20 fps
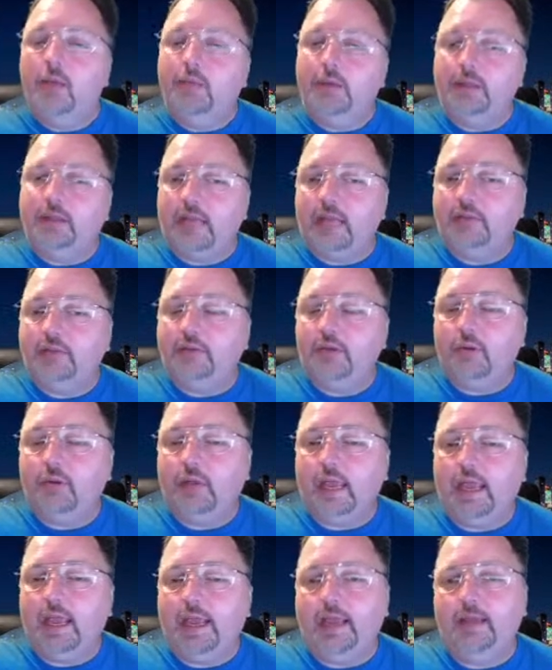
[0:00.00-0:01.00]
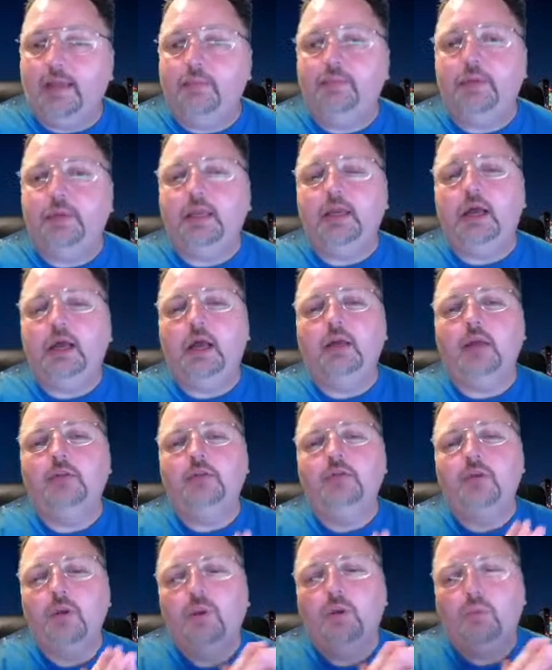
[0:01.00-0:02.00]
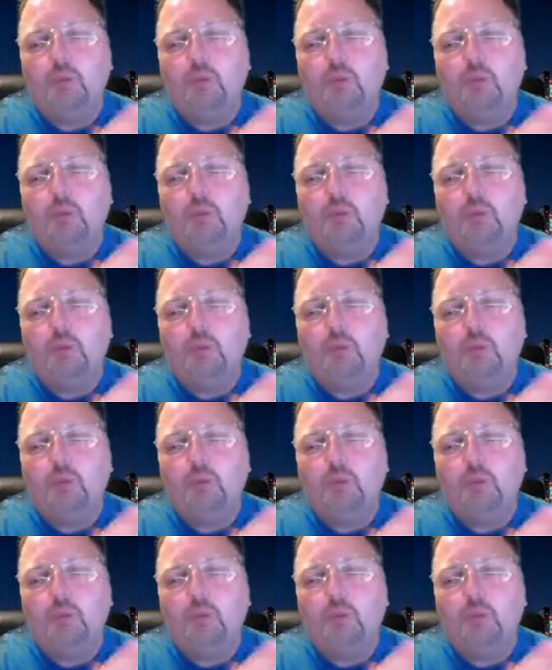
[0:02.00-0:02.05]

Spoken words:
but that's okay, because